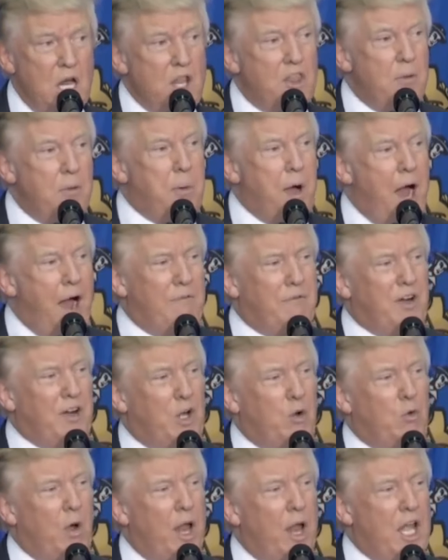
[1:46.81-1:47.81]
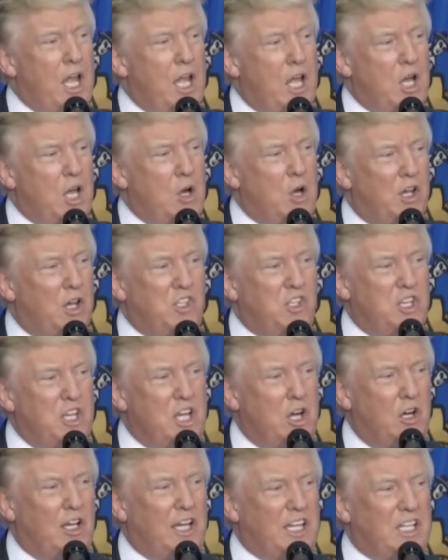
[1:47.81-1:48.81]
The poverty rate here is
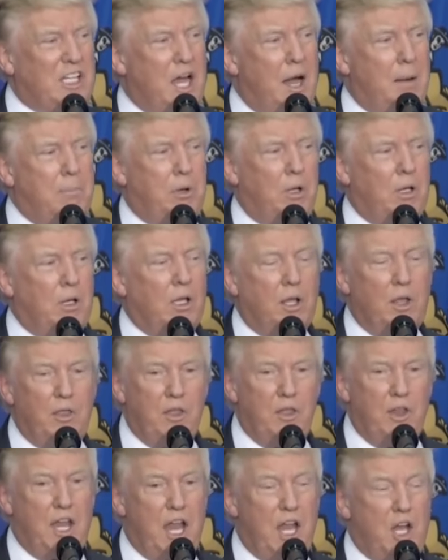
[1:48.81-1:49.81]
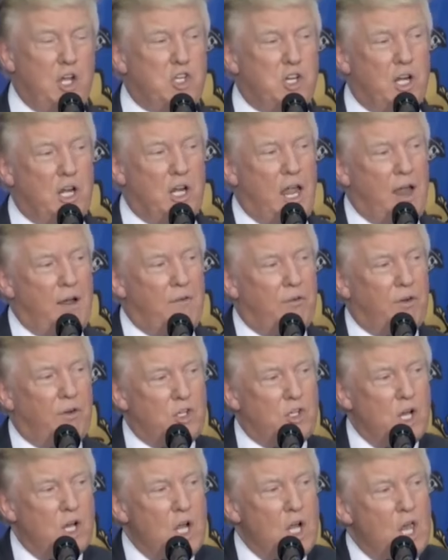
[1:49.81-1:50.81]
nearly double the national
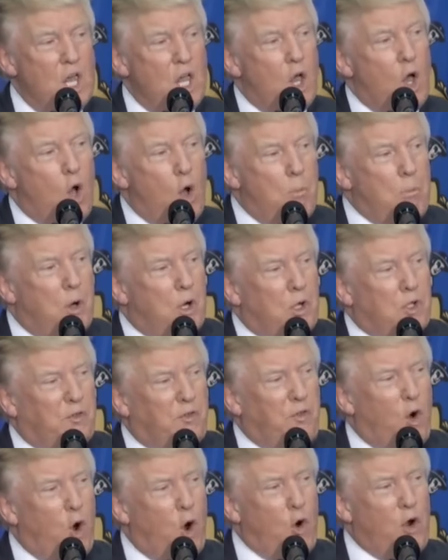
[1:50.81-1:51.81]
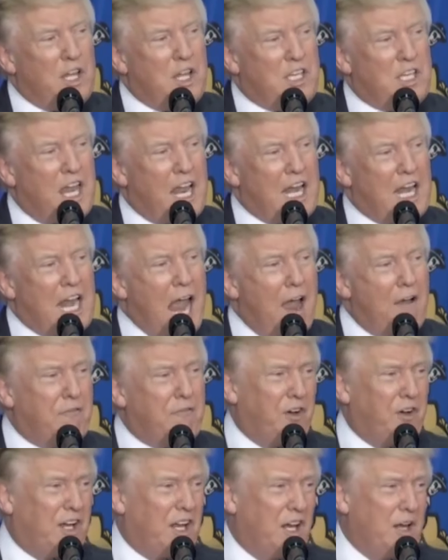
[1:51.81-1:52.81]
average. Almost 4 in 10
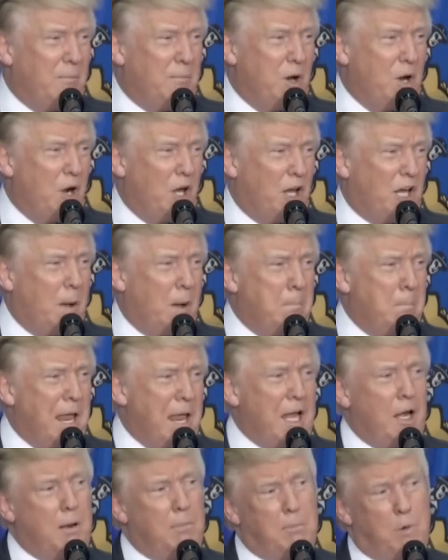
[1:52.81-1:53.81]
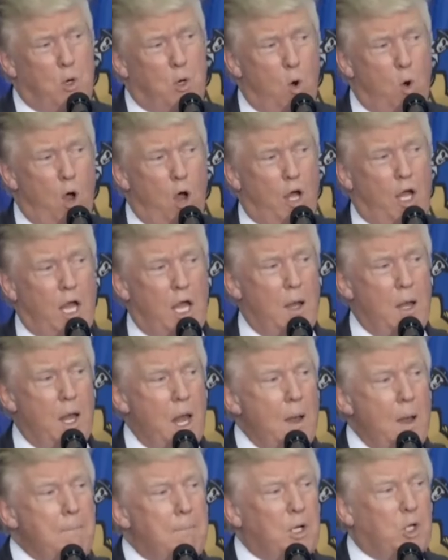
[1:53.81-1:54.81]
African American men in Milwaukee
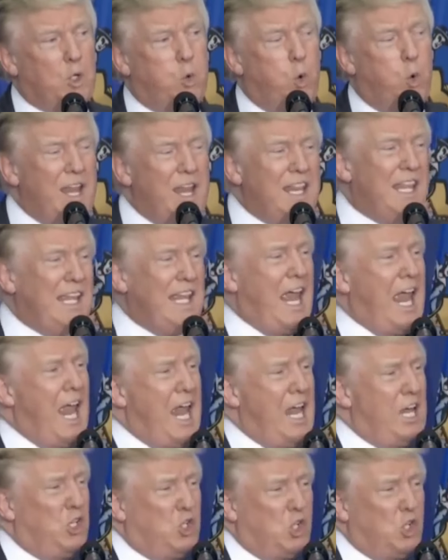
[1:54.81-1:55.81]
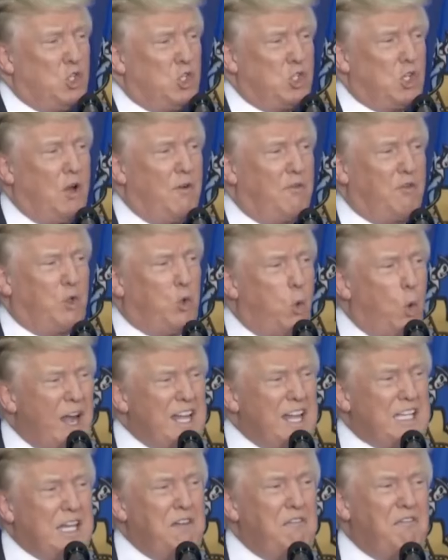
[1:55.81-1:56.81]
between the ages of
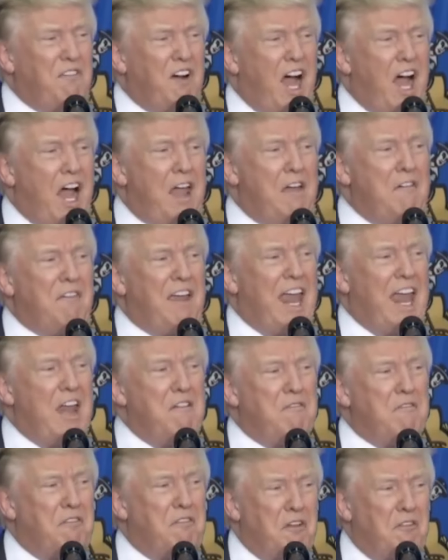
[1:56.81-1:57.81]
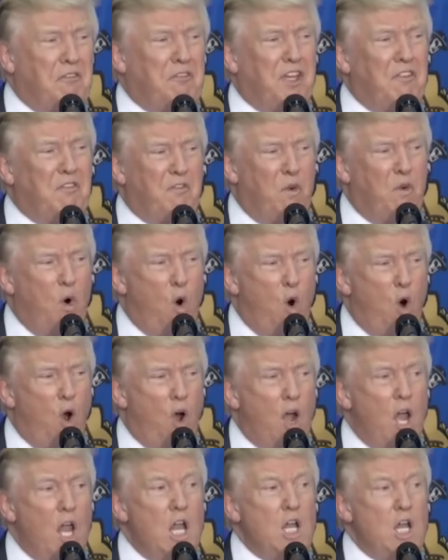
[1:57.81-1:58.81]
25 and
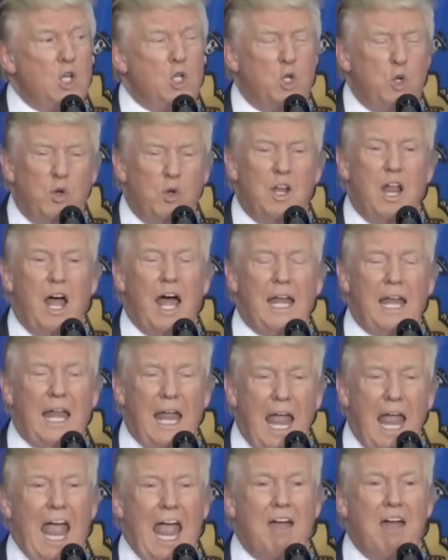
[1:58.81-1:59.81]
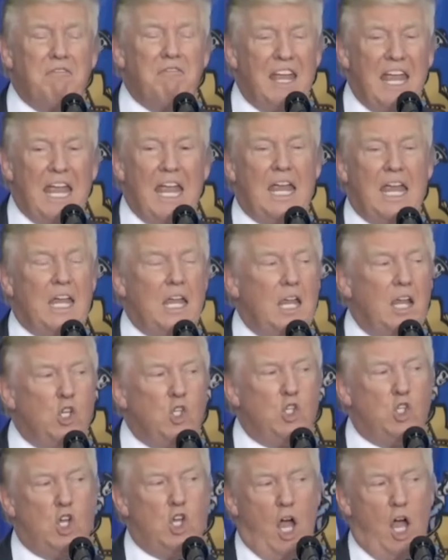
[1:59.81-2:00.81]
54 do not have a
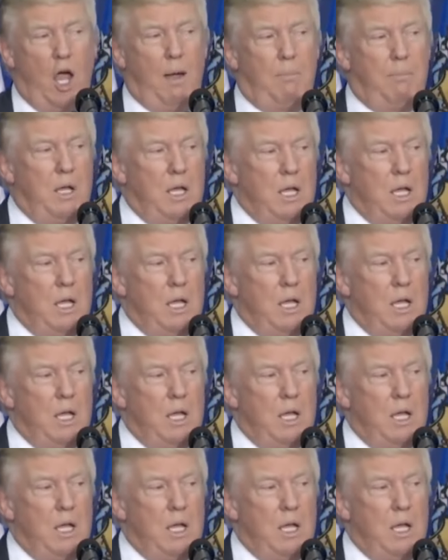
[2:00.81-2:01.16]
job.